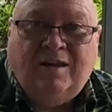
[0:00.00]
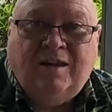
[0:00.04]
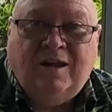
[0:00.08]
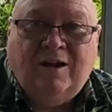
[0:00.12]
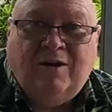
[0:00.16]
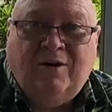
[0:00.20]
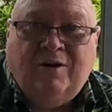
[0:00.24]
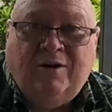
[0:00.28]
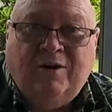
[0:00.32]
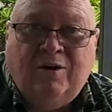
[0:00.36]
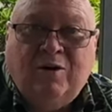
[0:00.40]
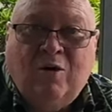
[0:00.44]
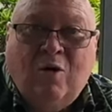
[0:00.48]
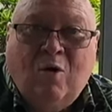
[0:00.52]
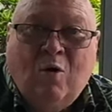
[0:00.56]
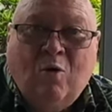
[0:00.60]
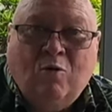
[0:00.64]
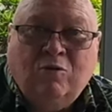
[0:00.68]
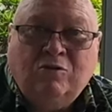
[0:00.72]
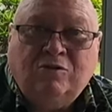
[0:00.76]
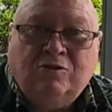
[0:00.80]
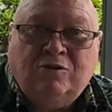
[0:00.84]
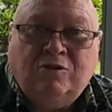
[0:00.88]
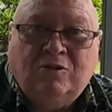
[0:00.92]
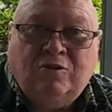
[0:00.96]
carry a
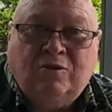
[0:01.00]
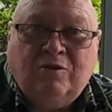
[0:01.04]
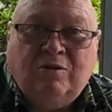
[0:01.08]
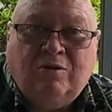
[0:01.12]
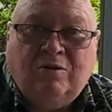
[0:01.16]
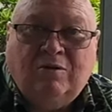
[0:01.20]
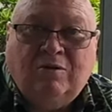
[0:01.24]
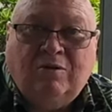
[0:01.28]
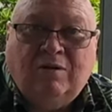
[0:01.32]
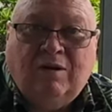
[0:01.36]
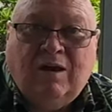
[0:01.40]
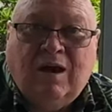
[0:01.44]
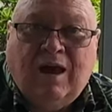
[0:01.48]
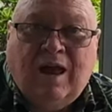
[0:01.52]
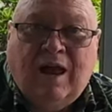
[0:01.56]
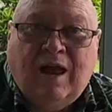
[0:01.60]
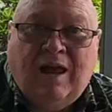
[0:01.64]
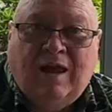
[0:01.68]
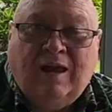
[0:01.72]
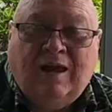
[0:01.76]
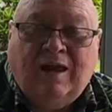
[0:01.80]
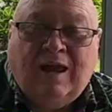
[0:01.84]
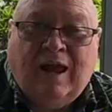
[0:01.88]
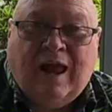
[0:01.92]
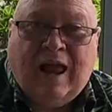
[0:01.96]
holster
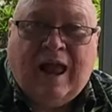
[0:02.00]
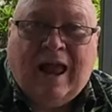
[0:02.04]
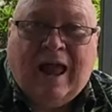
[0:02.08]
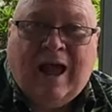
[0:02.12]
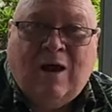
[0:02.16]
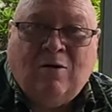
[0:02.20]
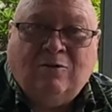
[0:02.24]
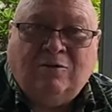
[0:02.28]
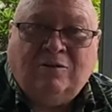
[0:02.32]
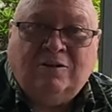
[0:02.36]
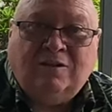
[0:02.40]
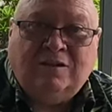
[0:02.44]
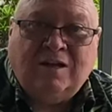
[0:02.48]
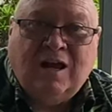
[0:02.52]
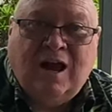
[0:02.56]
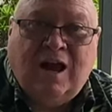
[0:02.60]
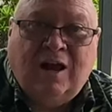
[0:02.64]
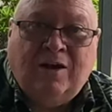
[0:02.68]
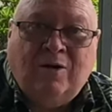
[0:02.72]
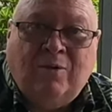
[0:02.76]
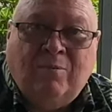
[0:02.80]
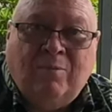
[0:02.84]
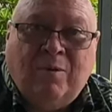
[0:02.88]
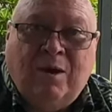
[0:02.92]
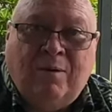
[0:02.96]
outside
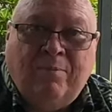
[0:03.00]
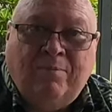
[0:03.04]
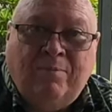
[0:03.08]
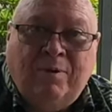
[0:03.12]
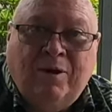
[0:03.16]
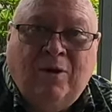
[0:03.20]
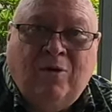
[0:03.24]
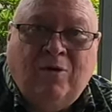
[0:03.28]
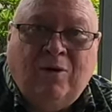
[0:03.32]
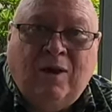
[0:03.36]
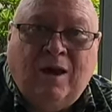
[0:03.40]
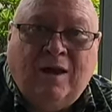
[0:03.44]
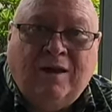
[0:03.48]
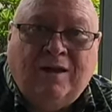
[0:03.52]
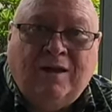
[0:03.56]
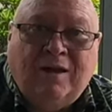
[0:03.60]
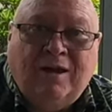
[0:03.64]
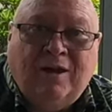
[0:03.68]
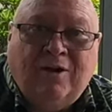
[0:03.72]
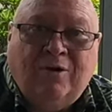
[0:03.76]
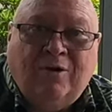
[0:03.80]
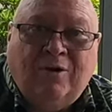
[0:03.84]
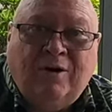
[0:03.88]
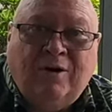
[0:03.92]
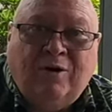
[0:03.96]
of my belt. I
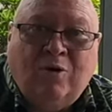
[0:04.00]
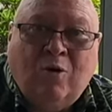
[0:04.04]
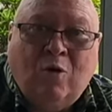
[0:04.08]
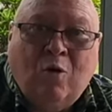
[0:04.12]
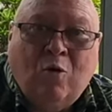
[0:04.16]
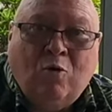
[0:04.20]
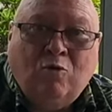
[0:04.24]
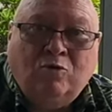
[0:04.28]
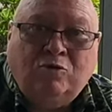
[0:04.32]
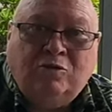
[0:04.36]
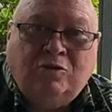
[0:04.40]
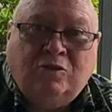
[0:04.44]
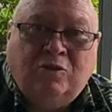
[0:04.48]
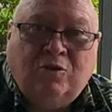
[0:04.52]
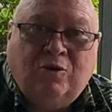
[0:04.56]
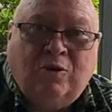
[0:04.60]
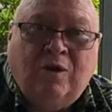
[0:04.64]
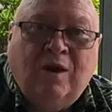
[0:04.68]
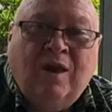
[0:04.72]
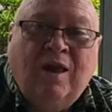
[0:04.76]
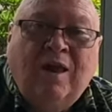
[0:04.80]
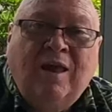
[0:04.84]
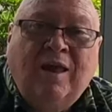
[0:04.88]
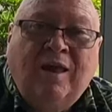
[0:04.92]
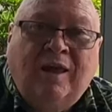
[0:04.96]
carried a holster
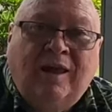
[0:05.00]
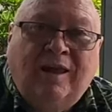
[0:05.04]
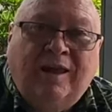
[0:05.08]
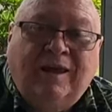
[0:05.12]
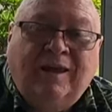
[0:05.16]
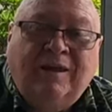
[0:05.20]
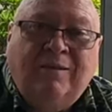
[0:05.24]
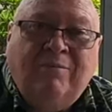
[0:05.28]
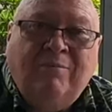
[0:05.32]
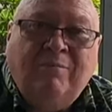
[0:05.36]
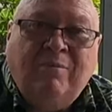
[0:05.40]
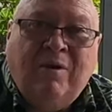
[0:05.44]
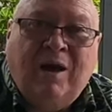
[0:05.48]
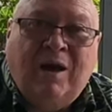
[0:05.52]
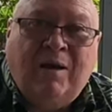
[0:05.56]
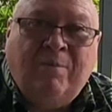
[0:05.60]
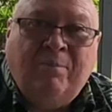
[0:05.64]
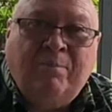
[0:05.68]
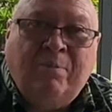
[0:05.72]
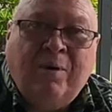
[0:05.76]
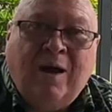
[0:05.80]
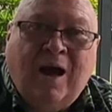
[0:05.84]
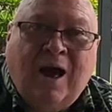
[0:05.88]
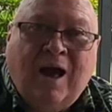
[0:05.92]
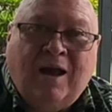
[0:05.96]
in my
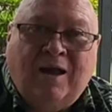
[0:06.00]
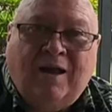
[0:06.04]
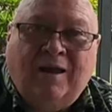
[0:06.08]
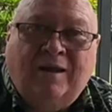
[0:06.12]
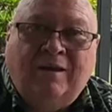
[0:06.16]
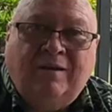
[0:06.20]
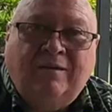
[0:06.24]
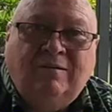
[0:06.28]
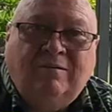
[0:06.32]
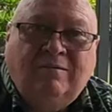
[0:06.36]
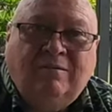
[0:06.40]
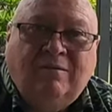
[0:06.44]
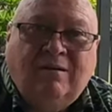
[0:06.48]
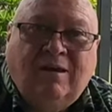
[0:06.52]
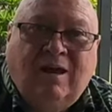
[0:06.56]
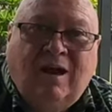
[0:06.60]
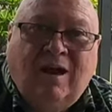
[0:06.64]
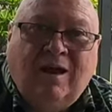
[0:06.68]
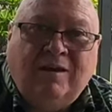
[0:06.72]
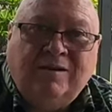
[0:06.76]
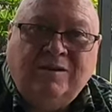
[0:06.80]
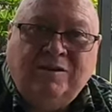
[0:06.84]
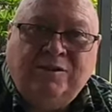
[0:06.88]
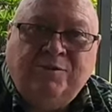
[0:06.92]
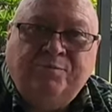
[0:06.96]
pocket.
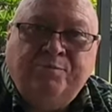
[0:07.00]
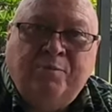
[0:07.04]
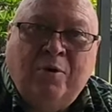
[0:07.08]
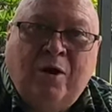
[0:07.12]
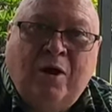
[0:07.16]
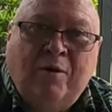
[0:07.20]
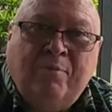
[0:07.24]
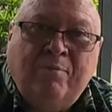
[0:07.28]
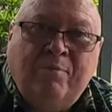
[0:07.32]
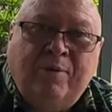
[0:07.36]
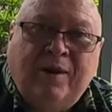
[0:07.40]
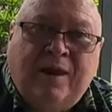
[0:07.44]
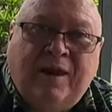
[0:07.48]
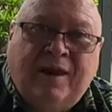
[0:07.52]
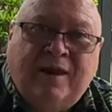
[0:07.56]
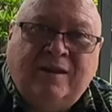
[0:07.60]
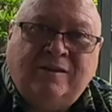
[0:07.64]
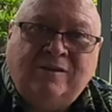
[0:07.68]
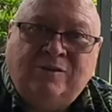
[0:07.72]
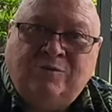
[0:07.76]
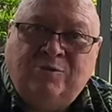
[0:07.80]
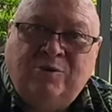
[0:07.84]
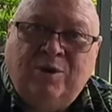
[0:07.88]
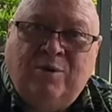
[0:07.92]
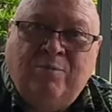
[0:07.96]
I just bought
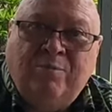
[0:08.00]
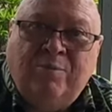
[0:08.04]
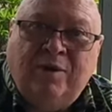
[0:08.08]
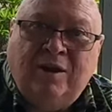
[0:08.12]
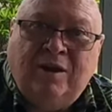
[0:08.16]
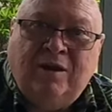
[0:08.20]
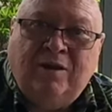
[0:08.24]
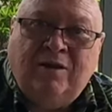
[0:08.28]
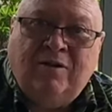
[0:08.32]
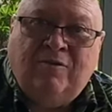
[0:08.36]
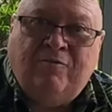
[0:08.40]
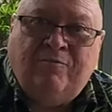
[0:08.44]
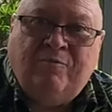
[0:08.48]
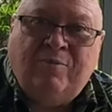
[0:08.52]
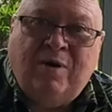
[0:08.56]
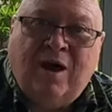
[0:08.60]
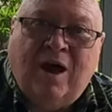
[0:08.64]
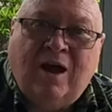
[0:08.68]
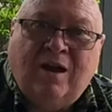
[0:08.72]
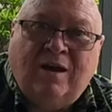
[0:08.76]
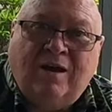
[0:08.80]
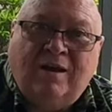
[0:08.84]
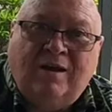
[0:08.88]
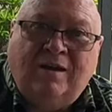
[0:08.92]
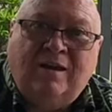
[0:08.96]
pants with a big enough
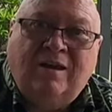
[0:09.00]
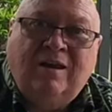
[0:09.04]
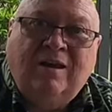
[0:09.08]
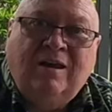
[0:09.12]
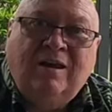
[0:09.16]
pocket